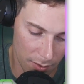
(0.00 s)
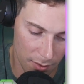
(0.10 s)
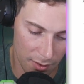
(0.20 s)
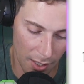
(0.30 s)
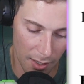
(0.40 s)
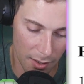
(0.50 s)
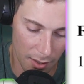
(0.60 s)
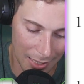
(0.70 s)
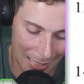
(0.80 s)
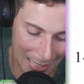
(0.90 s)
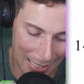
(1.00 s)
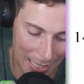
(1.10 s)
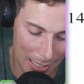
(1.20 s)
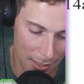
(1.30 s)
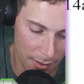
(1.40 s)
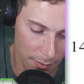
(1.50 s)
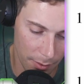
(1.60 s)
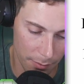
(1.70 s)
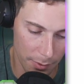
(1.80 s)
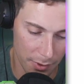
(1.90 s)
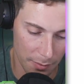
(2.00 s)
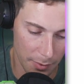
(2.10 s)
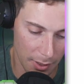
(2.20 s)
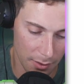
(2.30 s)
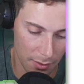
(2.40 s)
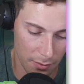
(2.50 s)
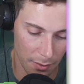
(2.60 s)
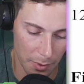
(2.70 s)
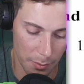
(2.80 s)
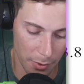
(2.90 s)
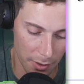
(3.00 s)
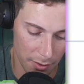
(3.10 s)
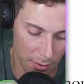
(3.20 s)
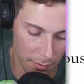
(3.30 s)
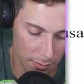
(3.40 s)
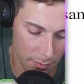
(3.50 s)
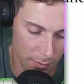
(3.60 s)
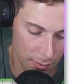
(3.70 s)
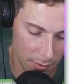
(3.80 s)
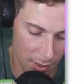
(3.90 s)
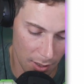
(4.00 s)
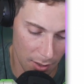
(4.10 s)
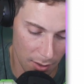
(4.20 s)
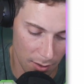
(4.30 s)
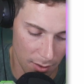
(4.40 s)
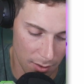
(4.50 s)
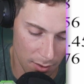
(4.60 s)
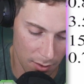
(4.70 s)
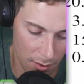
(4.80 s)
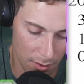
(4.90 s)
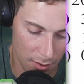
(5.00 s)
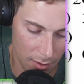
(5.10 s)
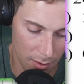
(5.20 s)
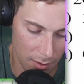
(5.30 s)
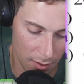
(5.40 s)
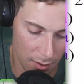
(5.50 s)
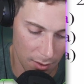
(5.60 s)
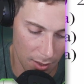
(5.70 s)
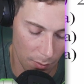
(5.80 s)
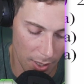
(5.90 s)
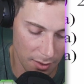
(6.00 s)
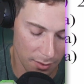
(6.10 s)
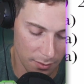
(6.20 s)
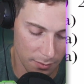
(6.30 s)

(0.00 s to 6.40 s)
10A, what was it my answer? 3.2. 10. Hey, what?